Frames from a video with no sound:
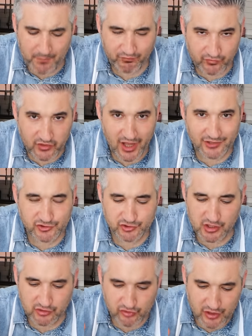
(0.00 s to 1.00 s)
That's
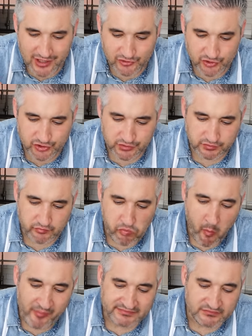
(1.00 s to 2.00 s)
the crunch
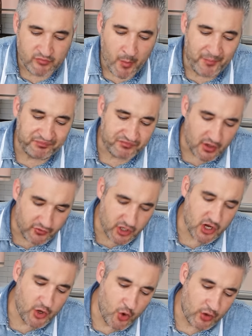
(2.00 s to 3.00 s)

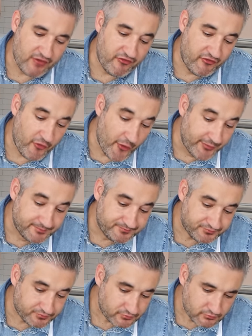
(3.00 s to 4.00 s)
that you're looking for,
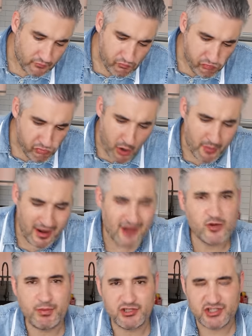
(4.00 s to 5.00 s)

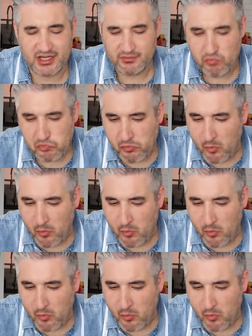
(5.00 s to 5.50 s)
100%.